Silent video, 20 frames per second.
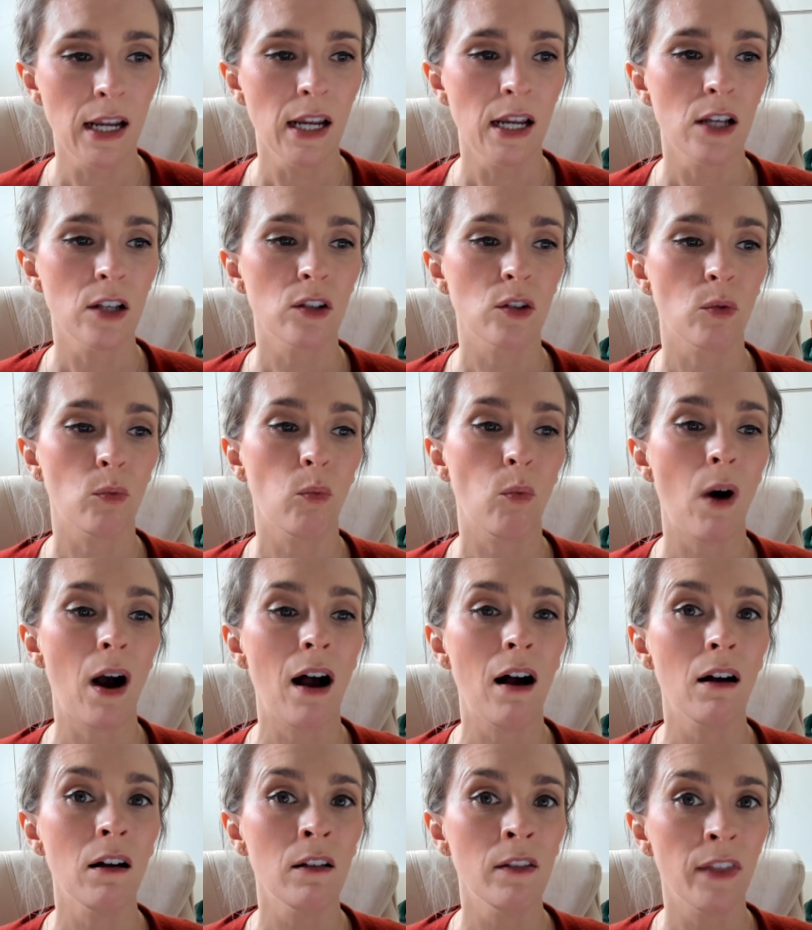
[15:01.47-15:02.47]
So
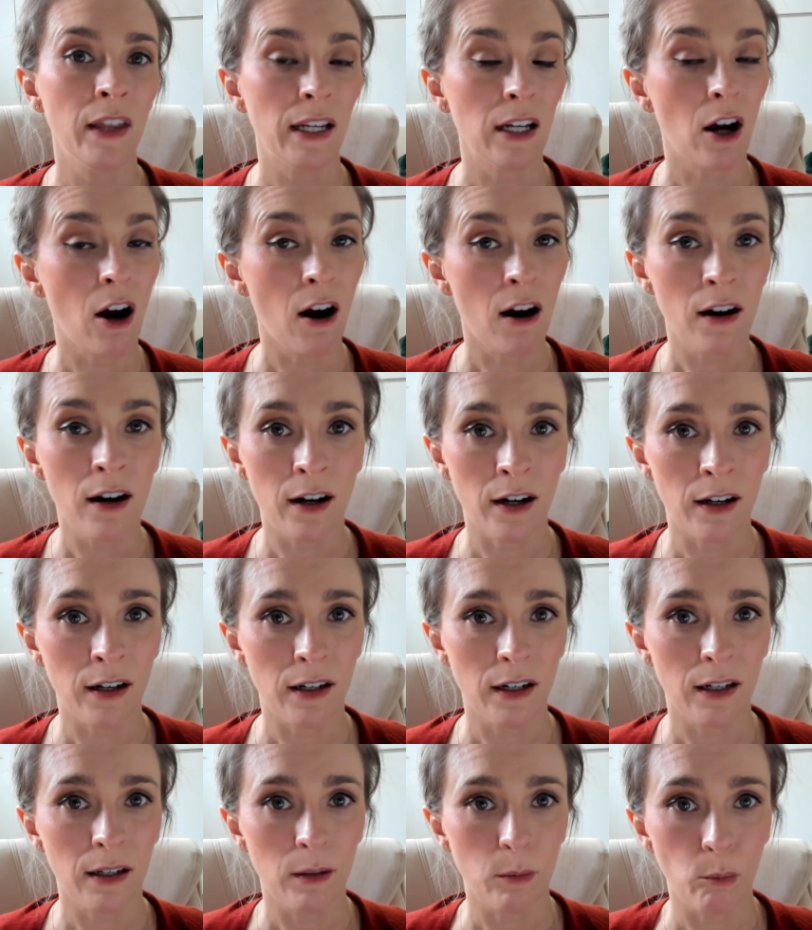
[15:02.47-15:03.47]
while they are
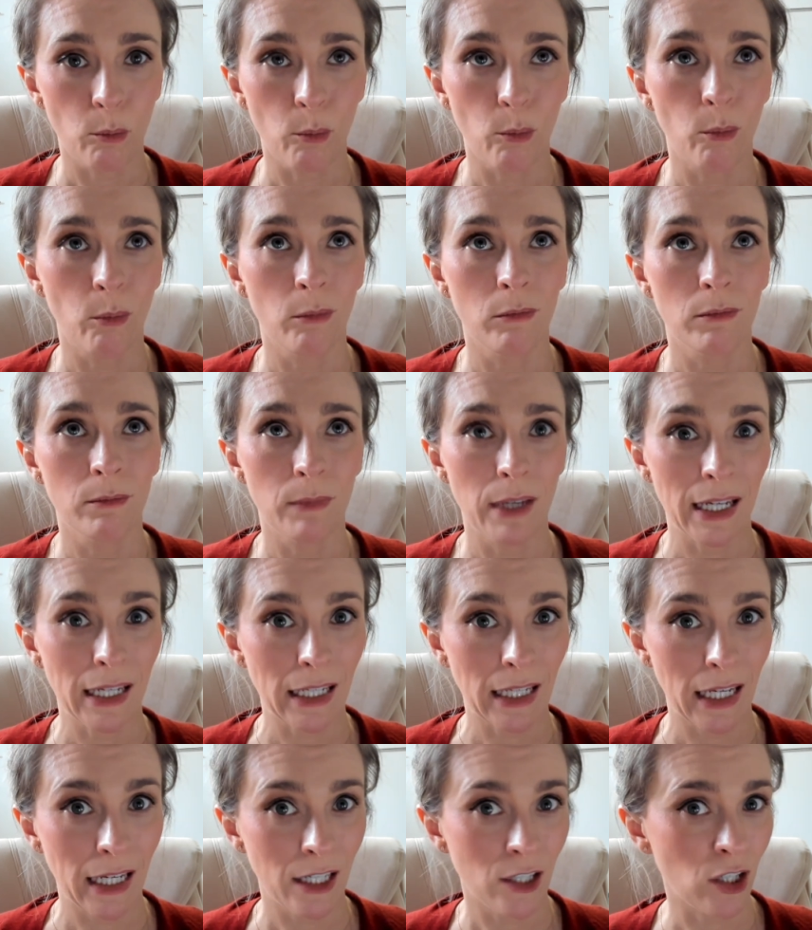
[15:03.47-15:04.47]

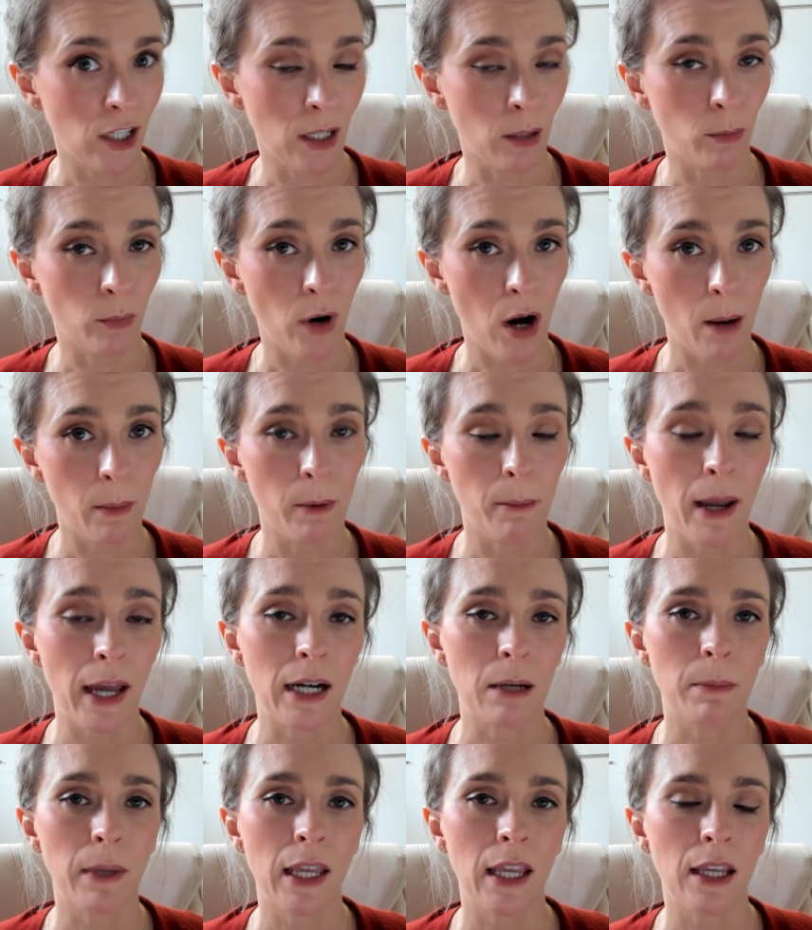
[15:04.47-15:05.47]
engaging in
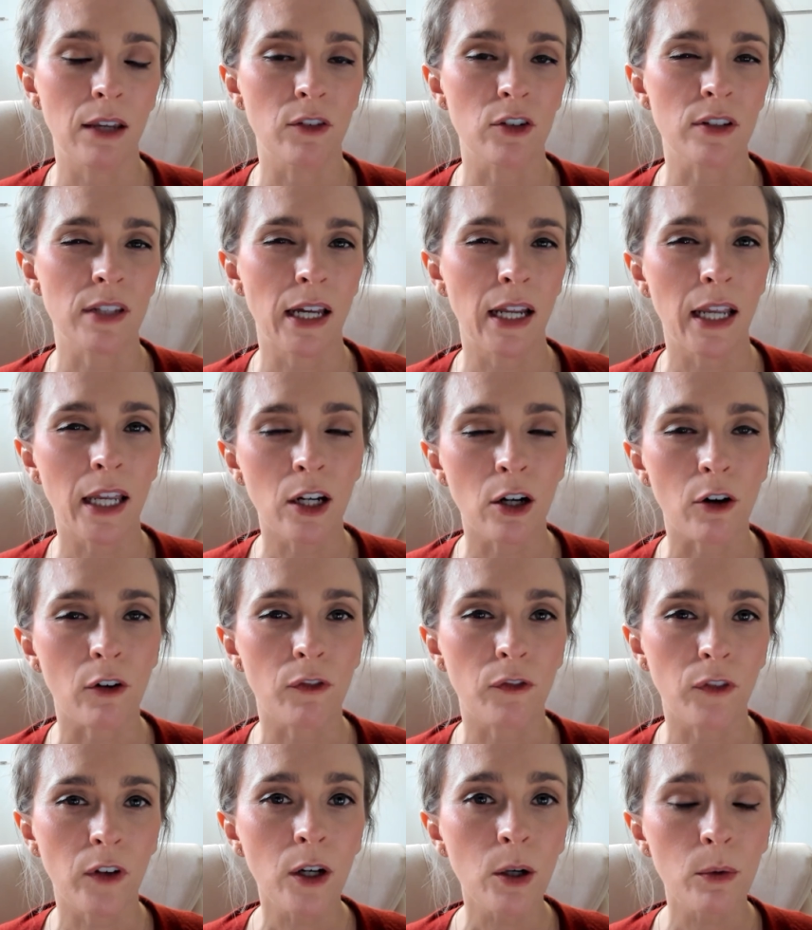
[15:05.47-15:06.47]
problematic behaviors that
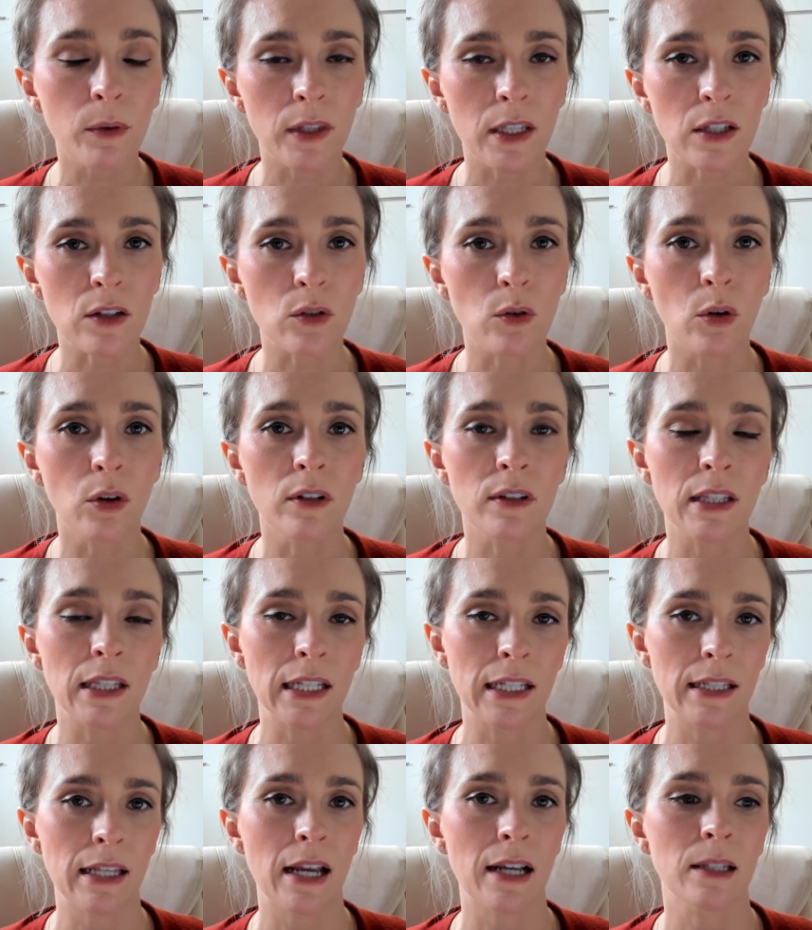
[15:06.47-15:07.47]
interfere with these goals and
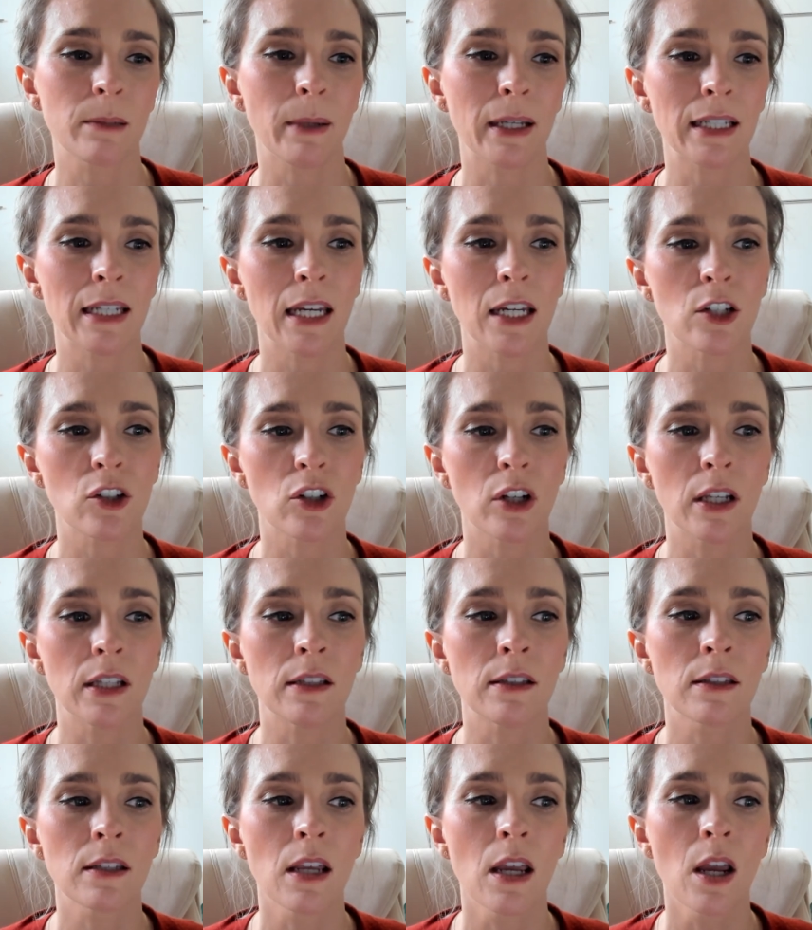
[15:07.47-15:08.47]
these
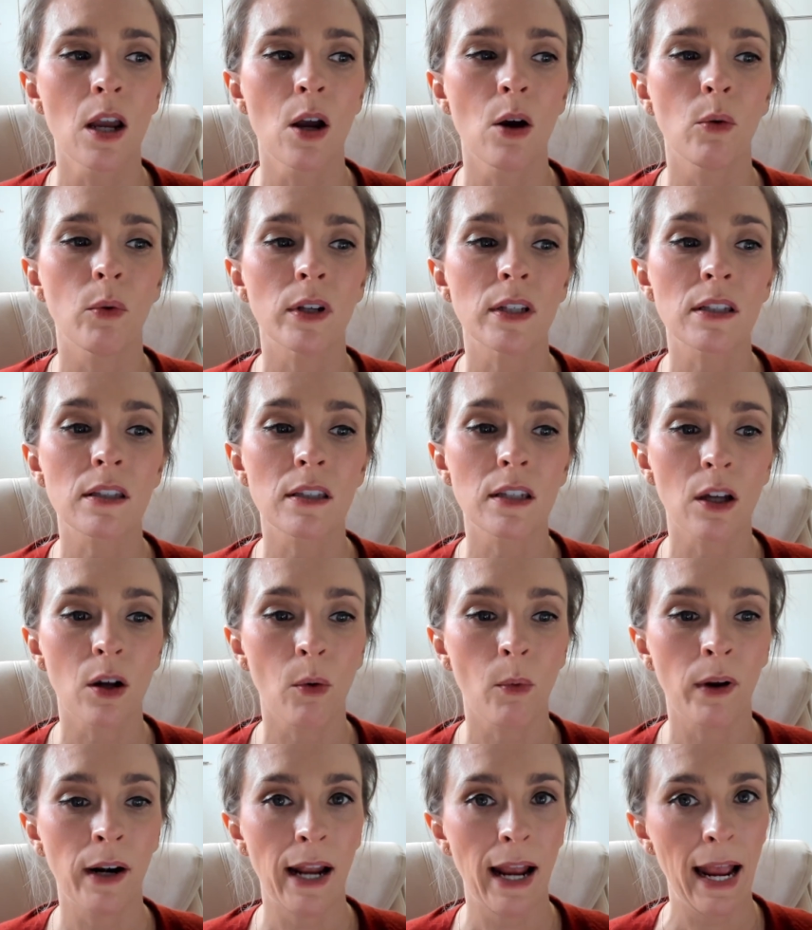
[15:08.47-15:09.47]
expectations, we
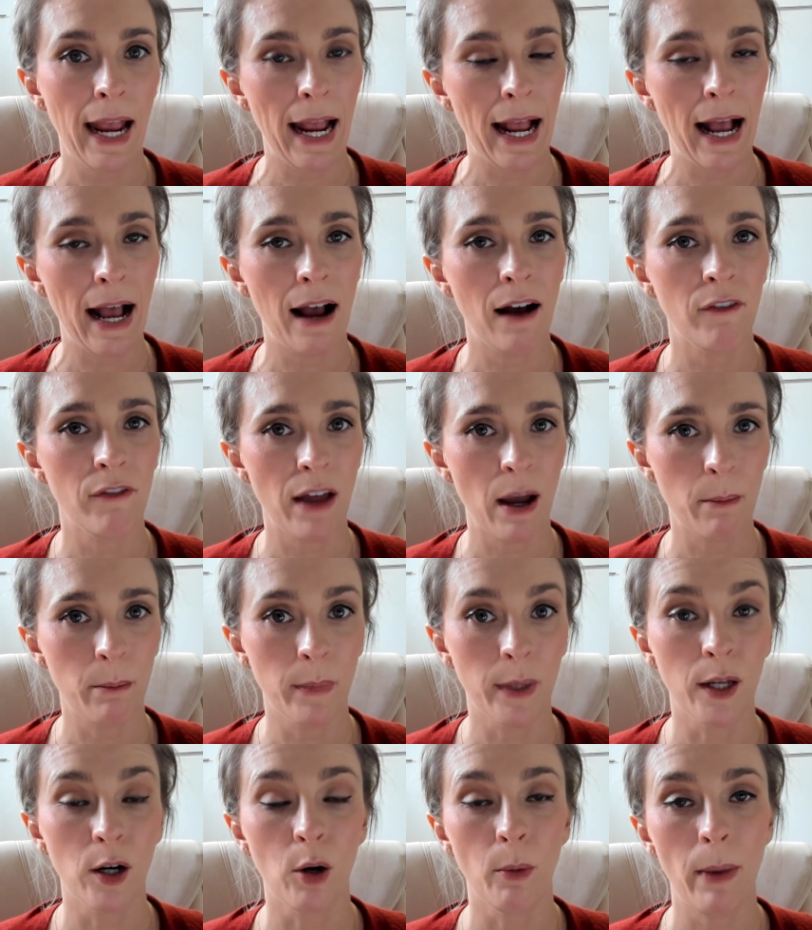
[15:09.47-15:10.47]
still want to have that
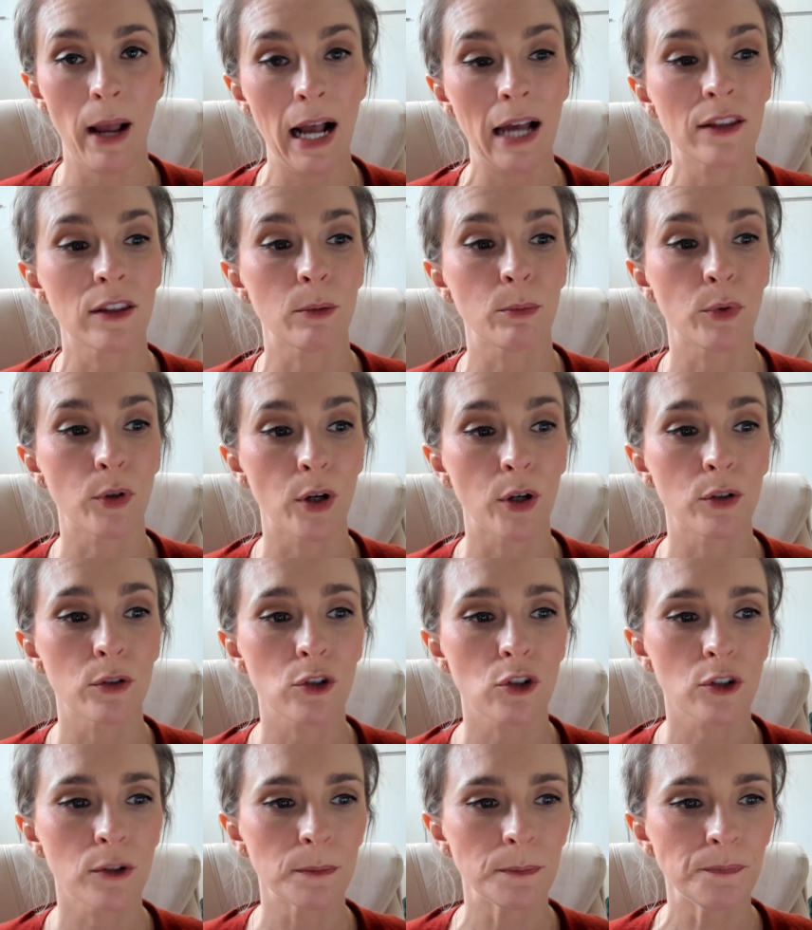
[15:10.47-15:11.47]
middle path
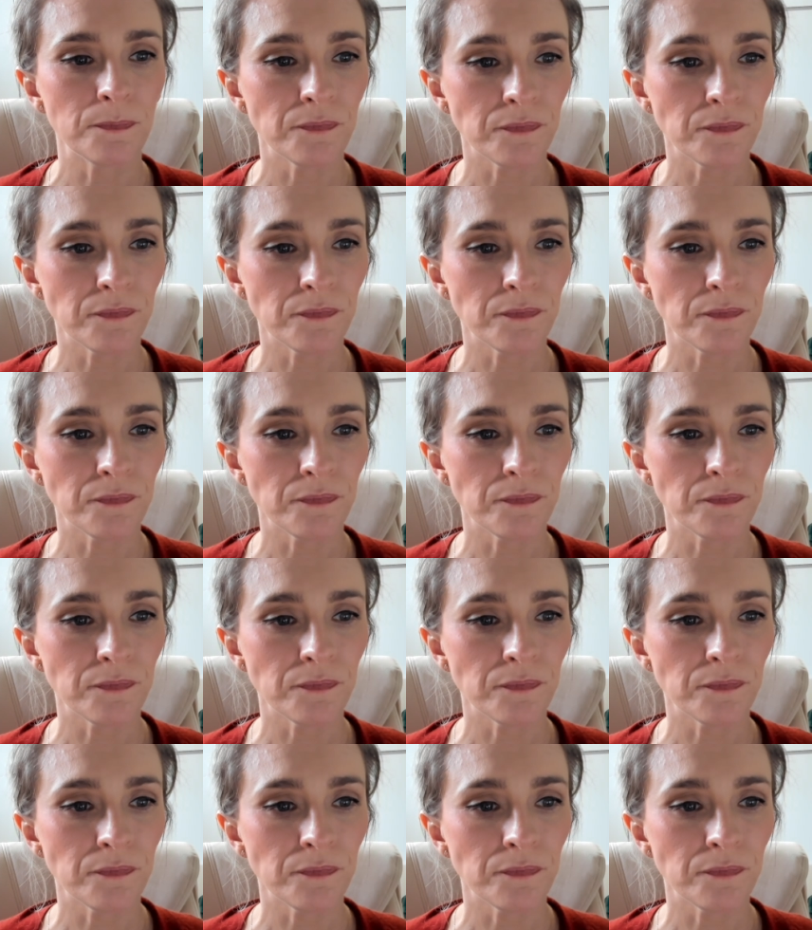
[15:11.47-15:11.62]
approach,